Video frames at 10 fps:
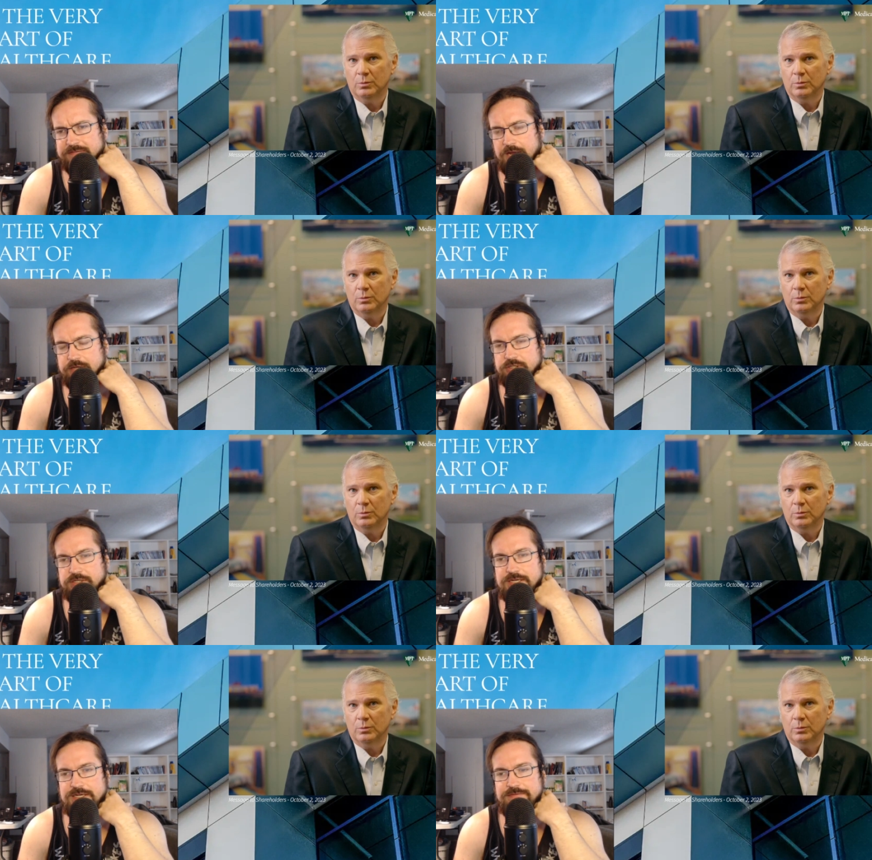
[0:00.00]

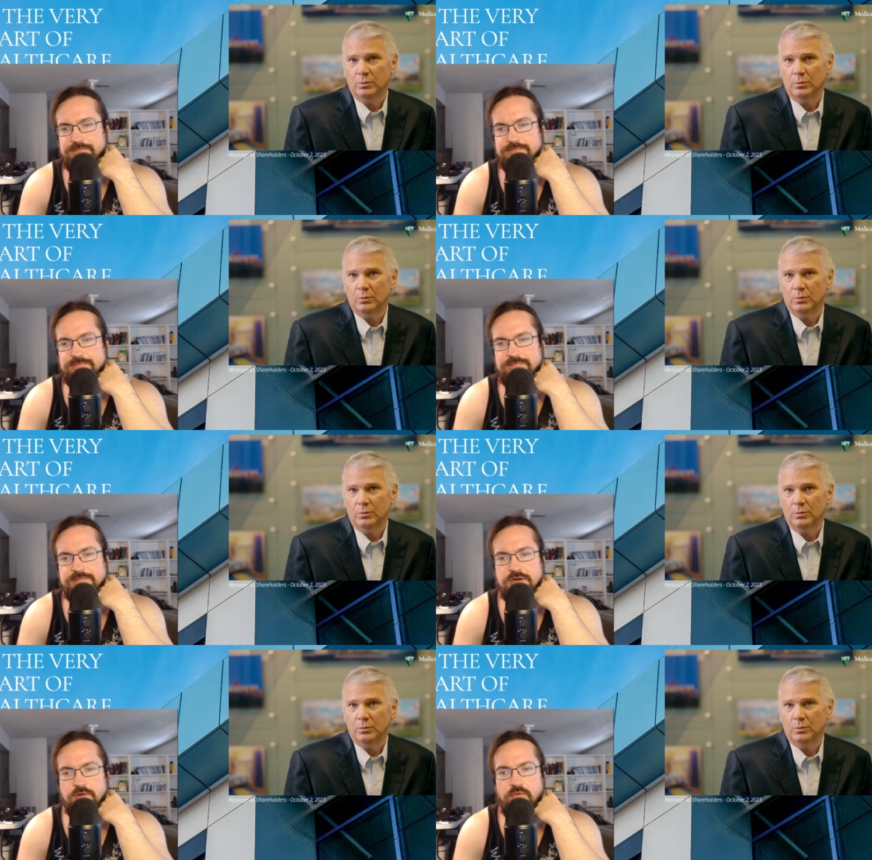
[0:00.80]
Speaker 1: actually,
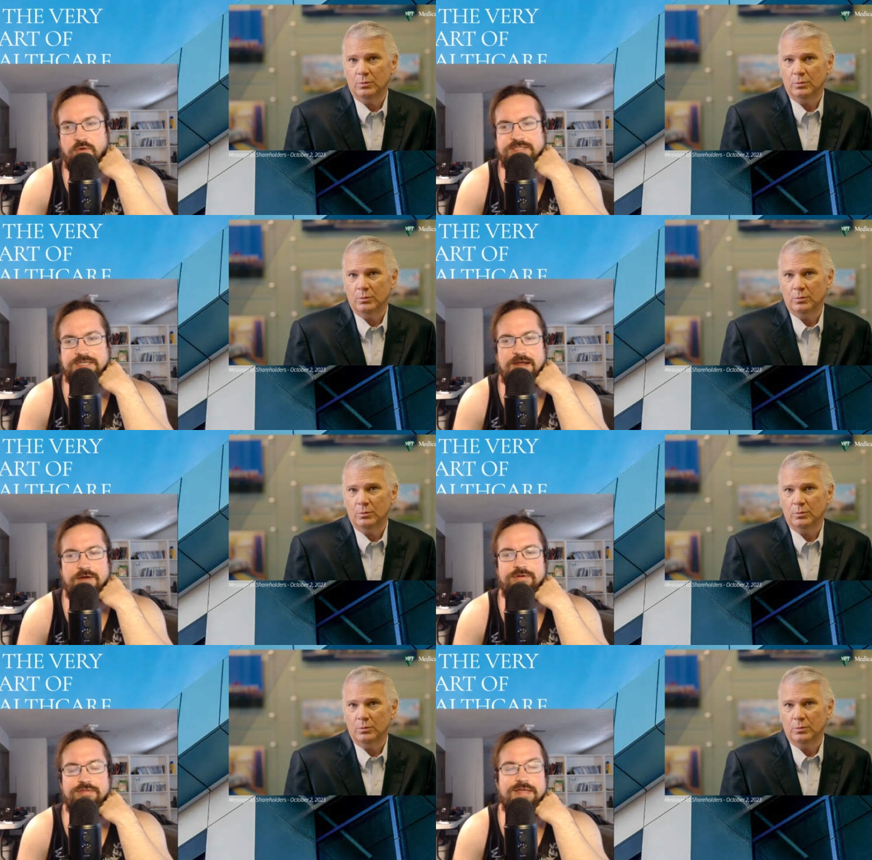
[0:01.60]
you know, pointed
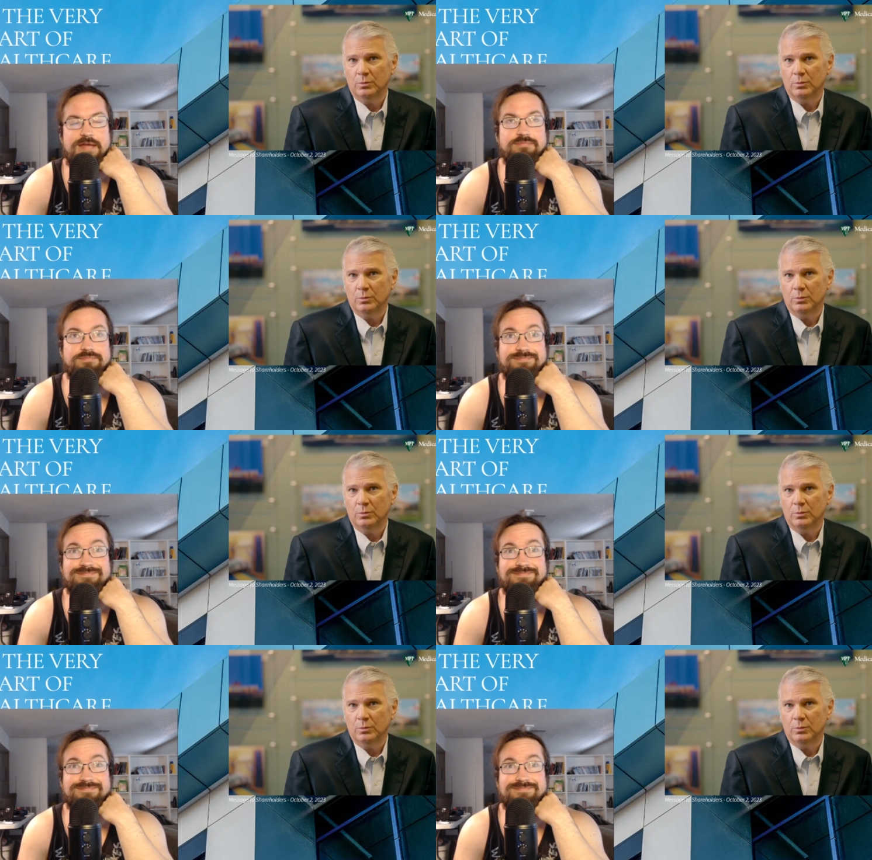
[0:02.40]
out that,